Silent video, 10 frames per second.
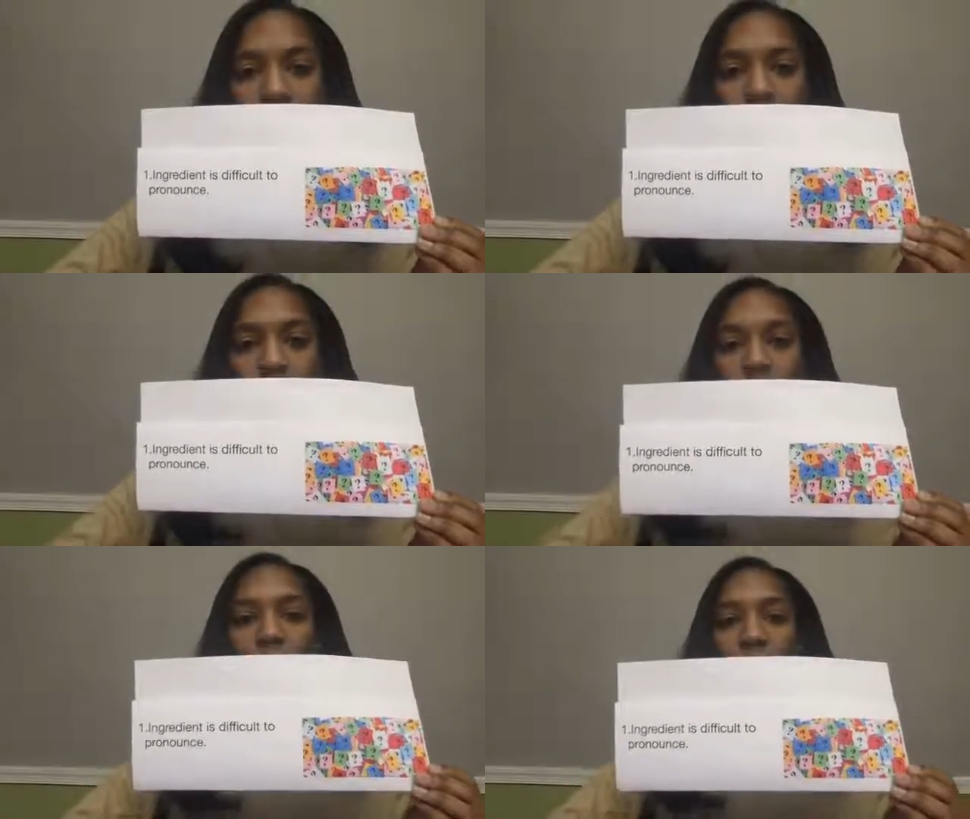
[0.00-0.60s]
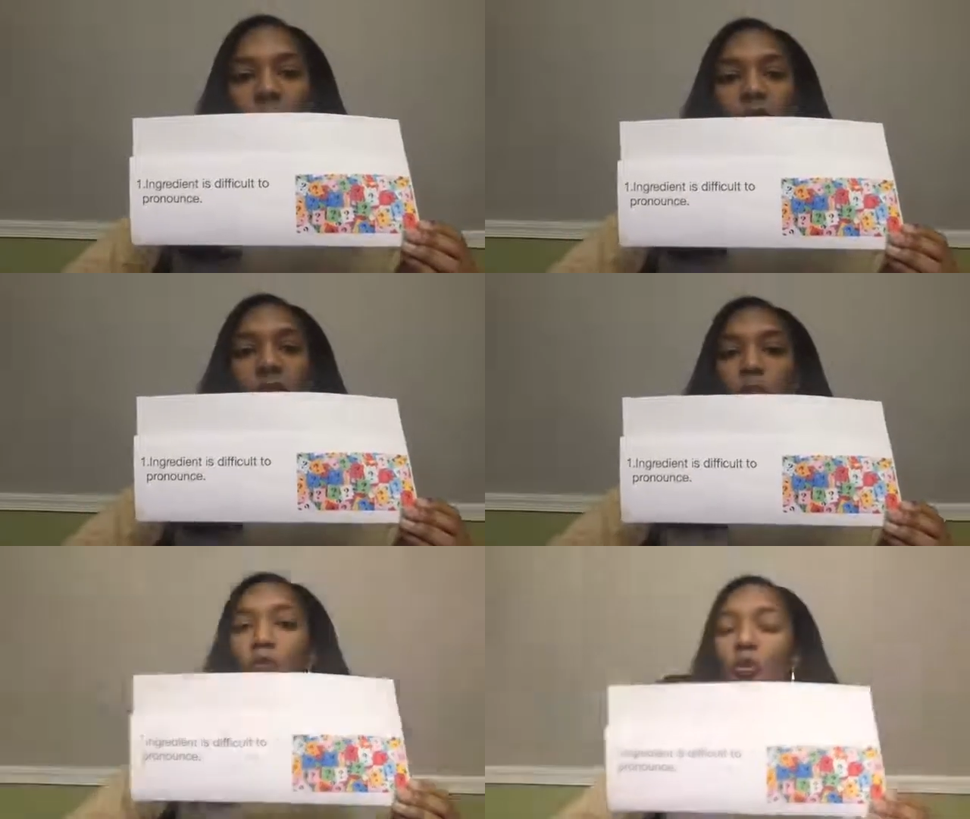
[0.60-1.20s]
Okay?
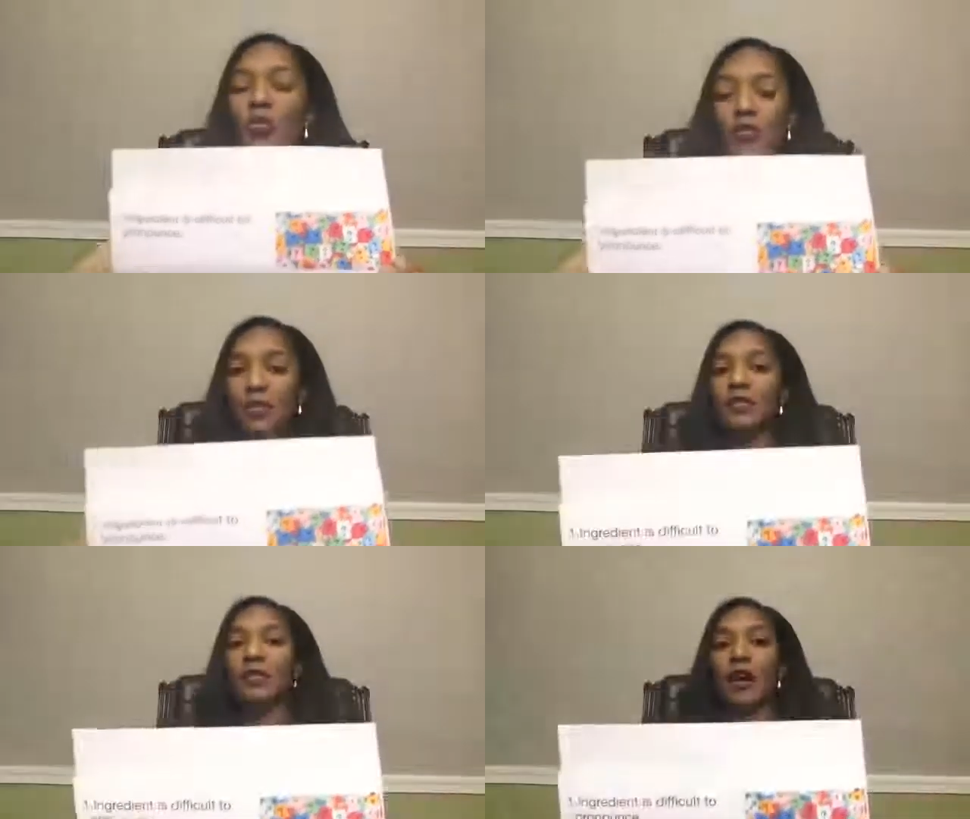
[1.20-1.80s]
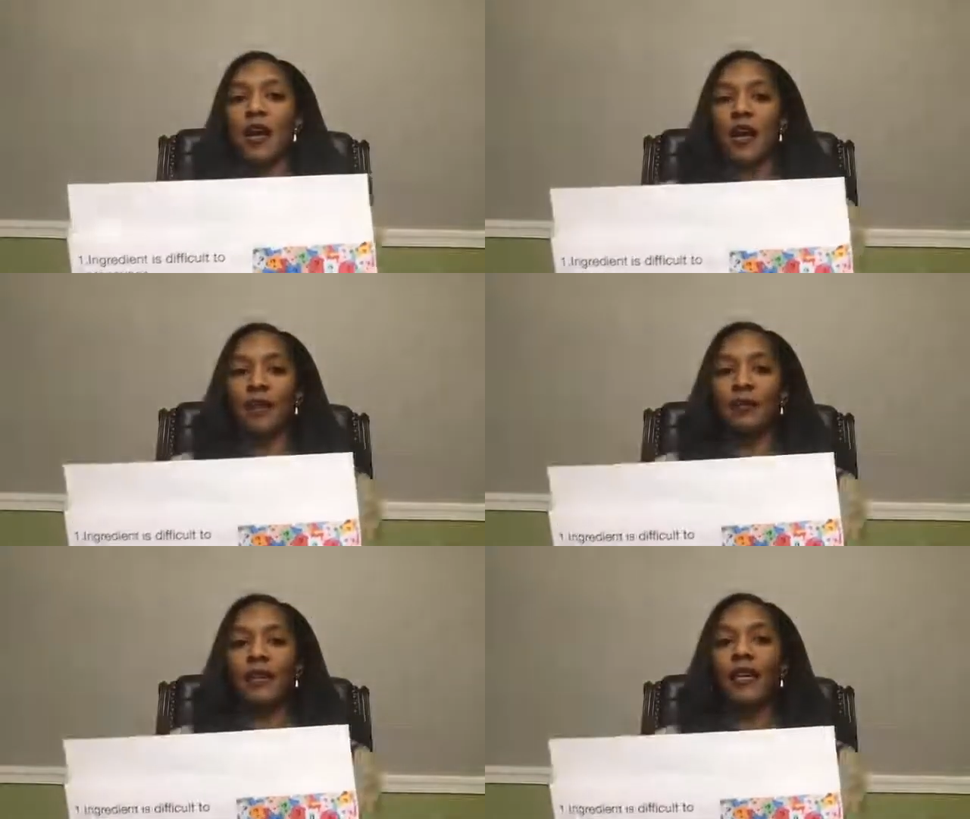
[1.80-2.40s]
Because most of the
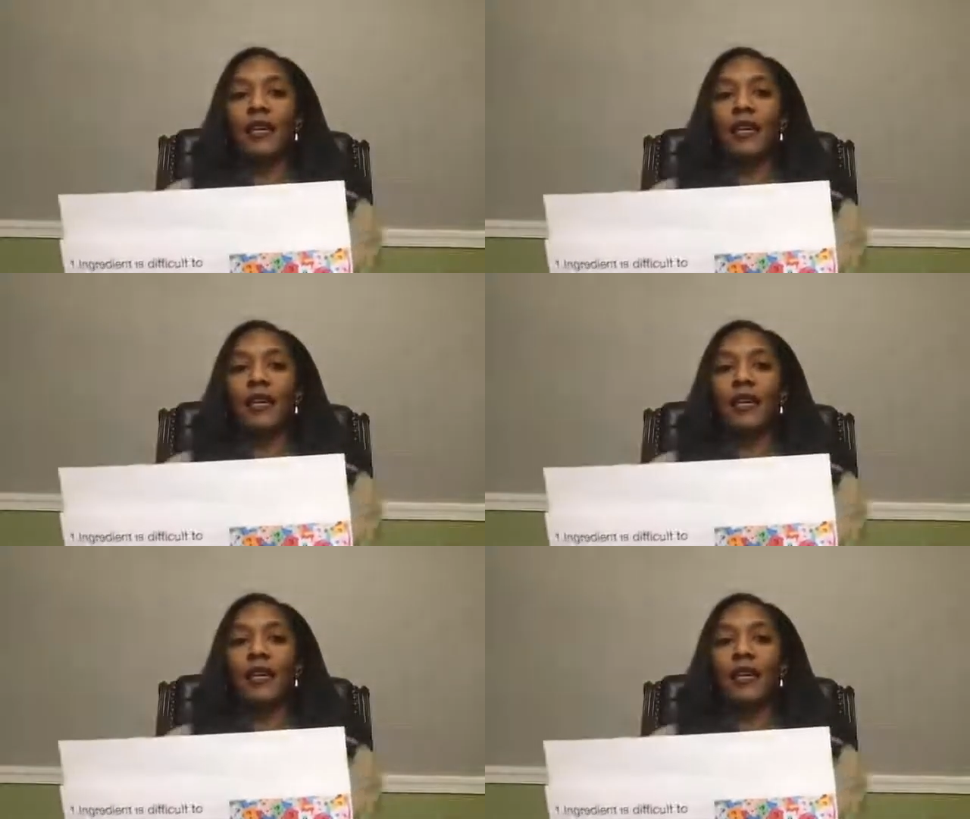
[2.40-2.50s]
time,